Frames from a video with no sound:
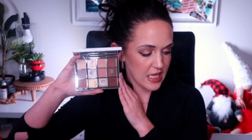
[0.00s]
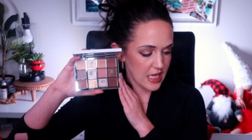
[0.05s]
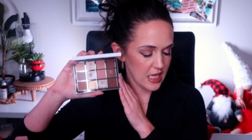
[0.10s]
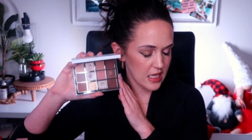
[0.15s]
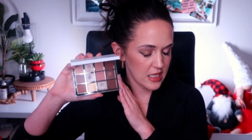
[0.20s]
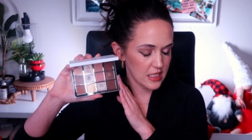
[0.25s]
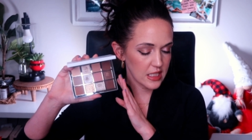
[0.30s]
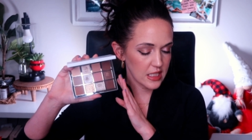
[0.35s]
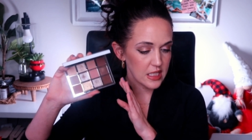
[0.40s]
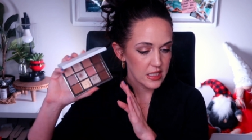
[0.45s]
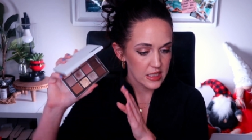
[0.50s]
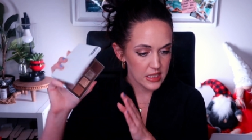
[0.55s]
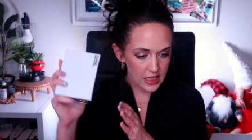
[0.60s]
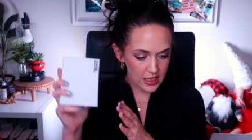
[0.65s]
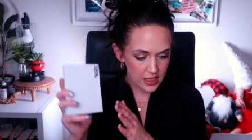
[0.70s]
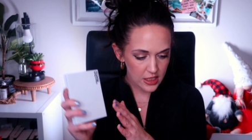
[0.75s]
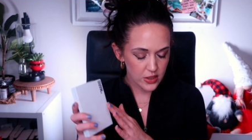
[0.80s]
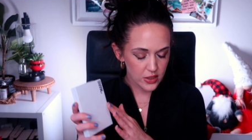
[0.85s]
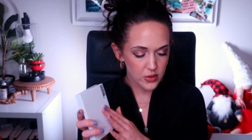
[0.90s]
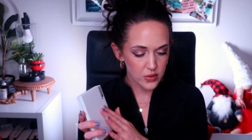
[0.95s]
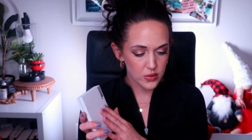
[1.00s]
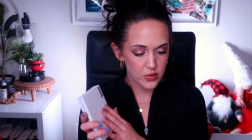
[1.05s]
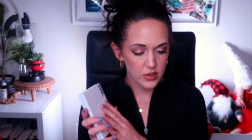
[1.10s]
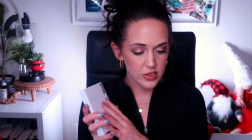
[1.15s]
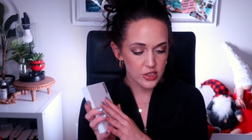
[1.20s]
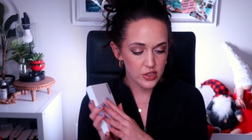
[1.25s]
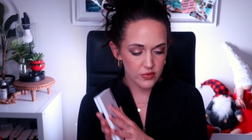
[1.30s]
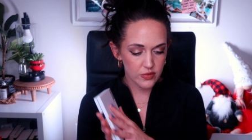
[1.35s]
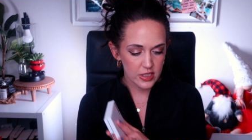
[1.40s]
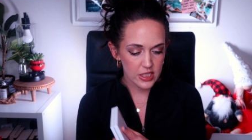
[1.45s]
and continue
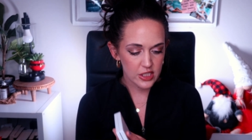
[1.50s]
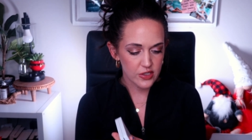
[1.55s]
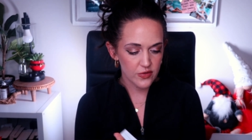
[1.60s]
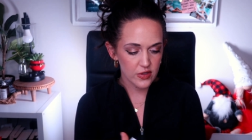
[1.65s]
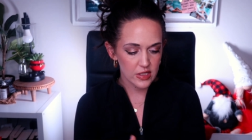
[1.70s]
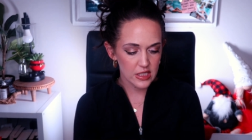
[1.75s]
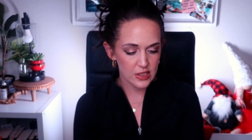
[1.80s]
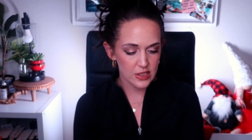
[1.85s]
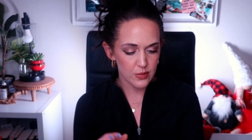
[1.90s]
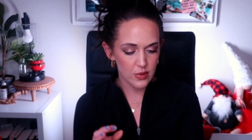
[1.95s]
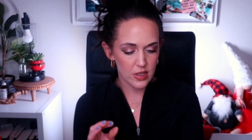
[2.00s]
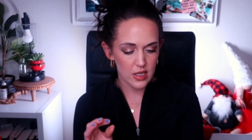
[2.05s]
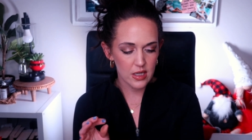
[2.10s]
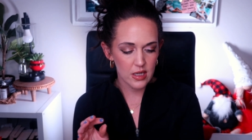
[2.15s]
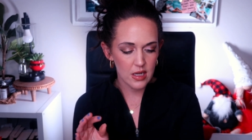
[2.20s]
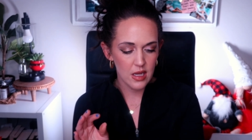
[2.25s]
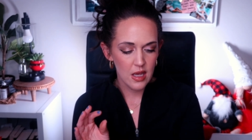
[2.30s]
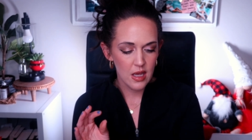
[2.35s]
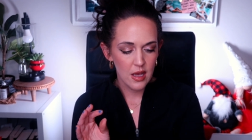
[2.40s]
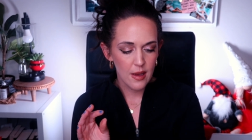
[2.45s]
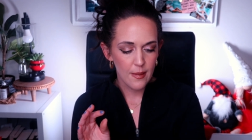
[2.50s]
to reach for this one,